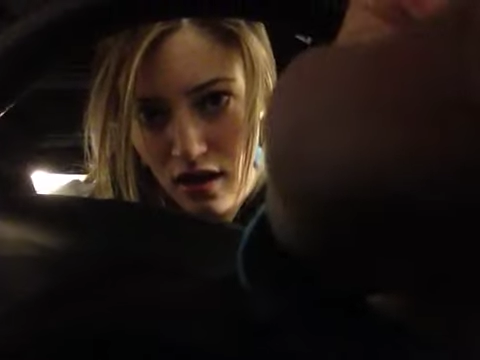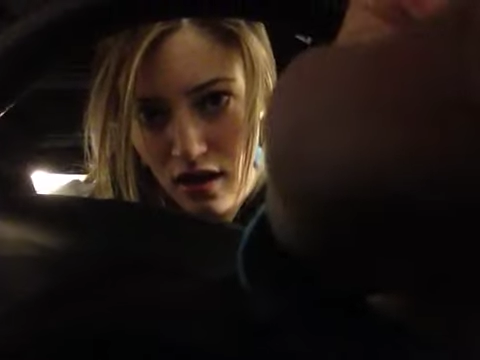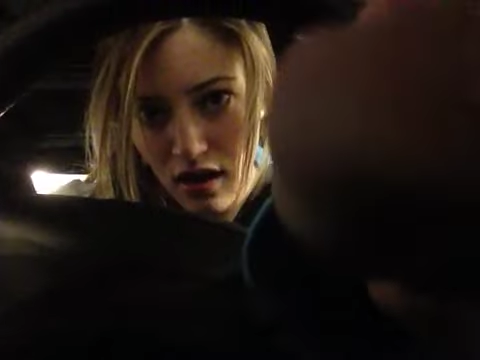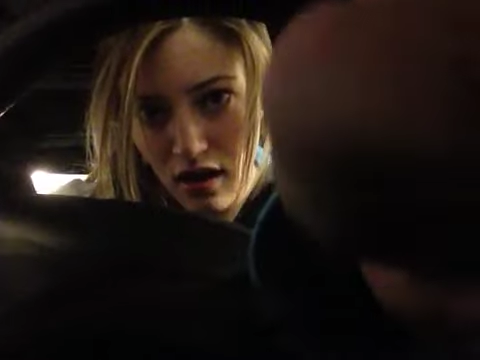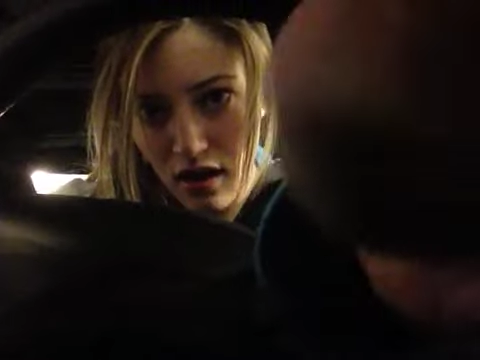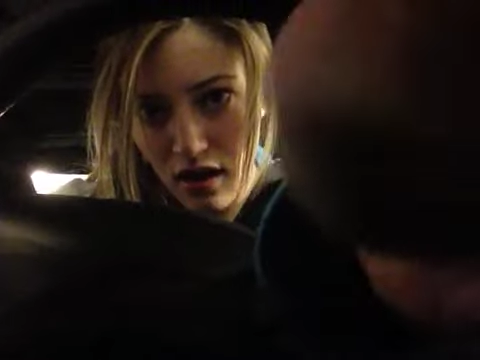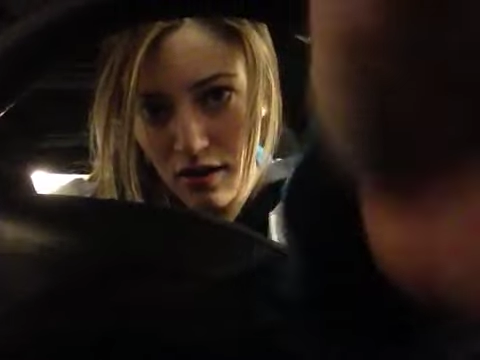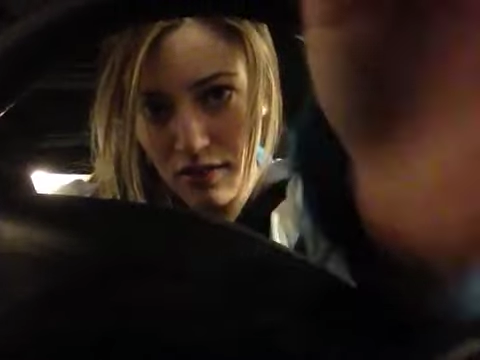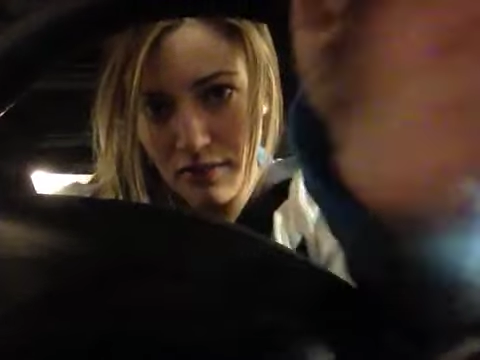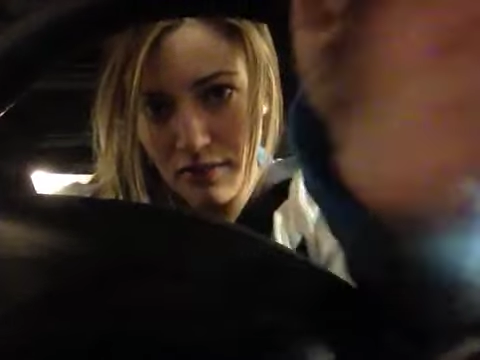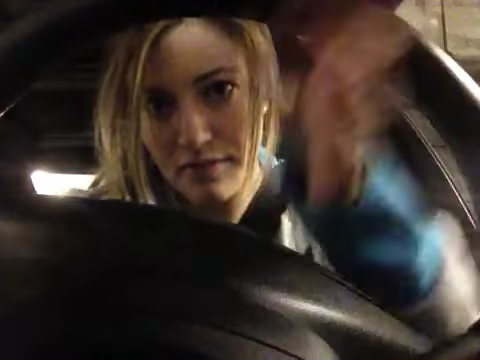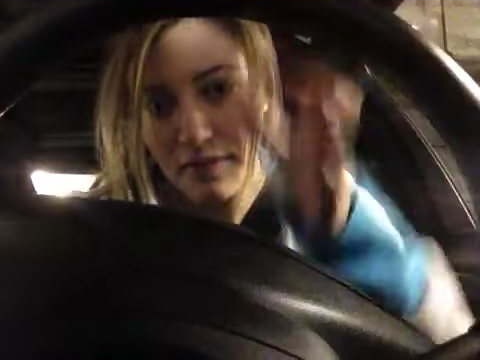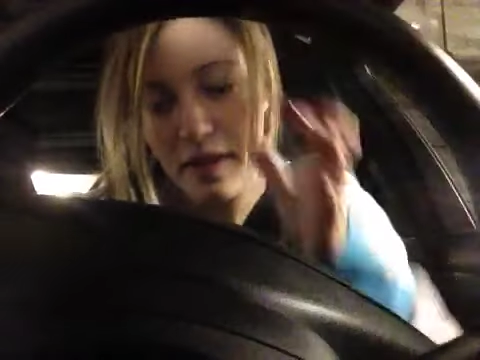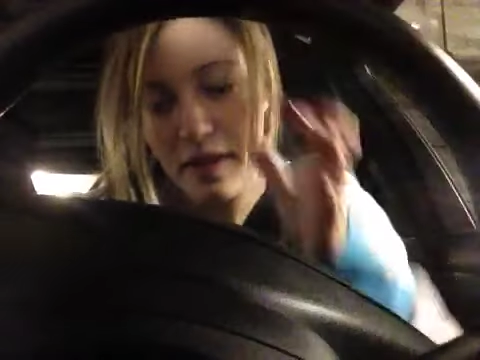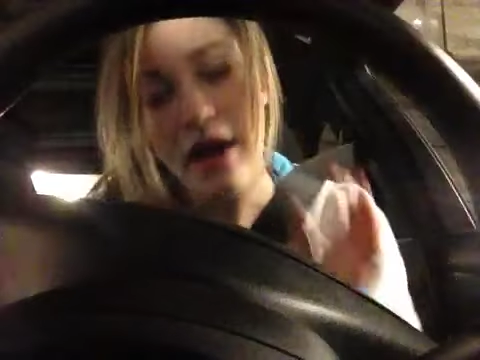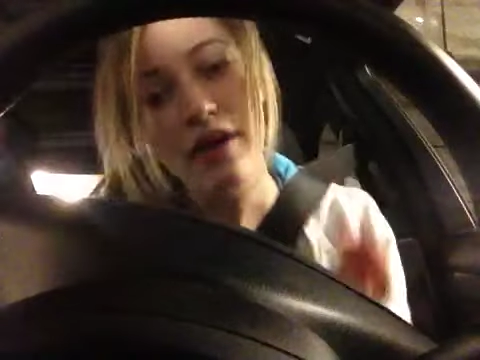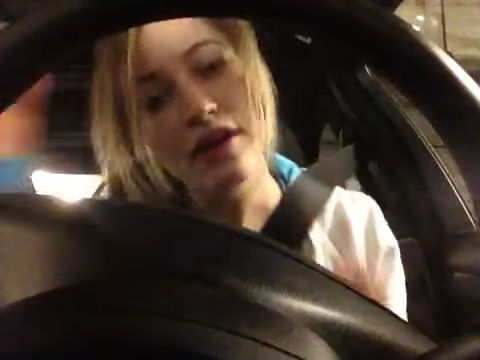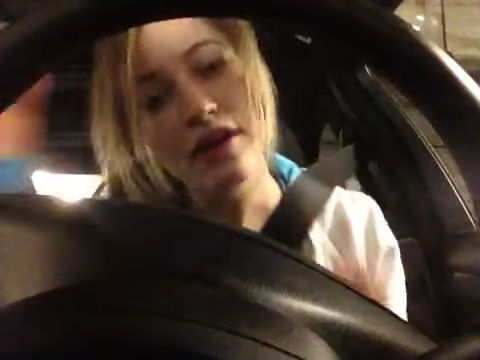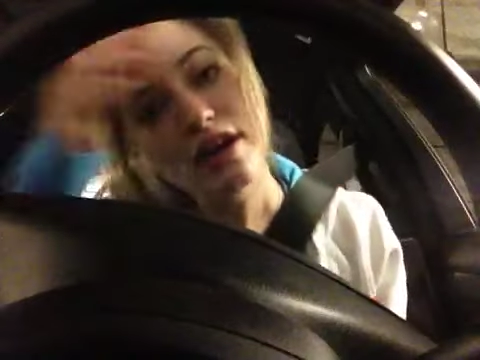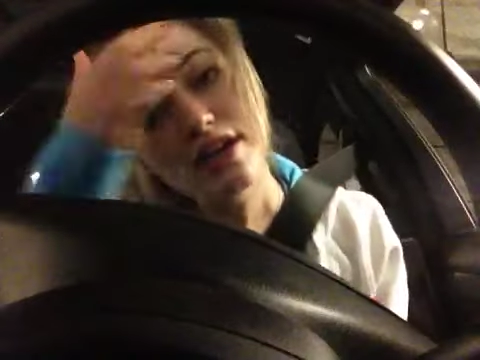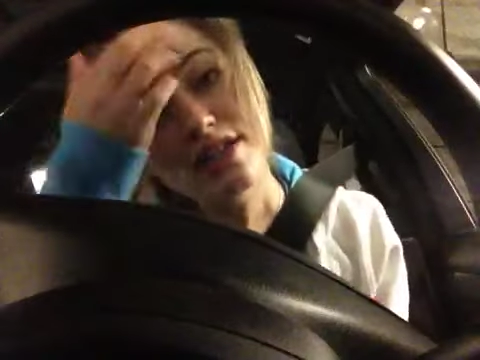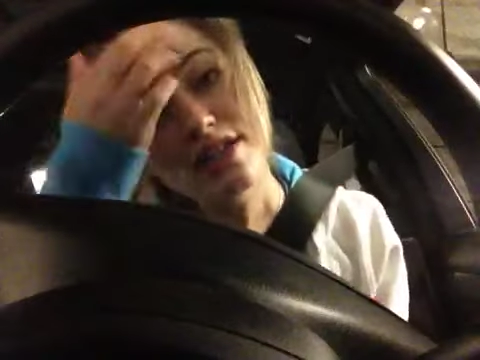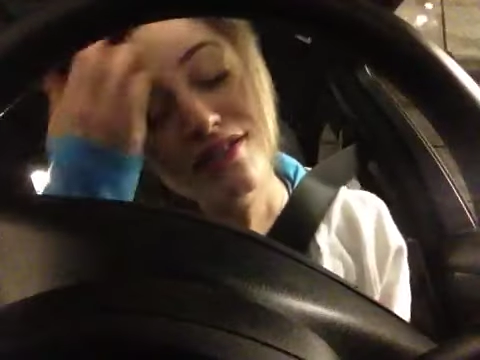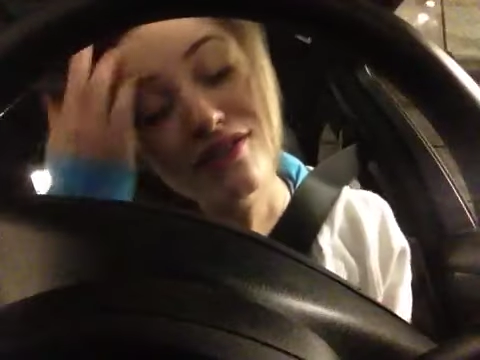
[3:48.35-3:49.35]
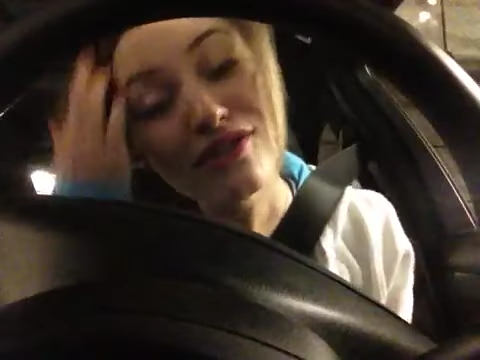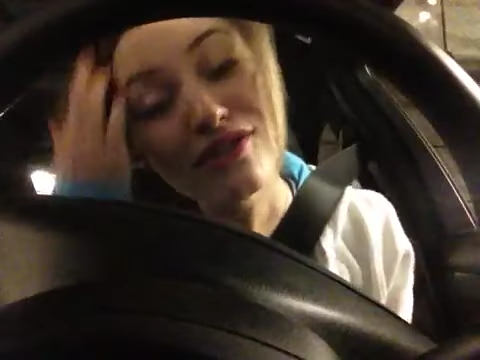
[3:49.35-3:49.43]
How are you guys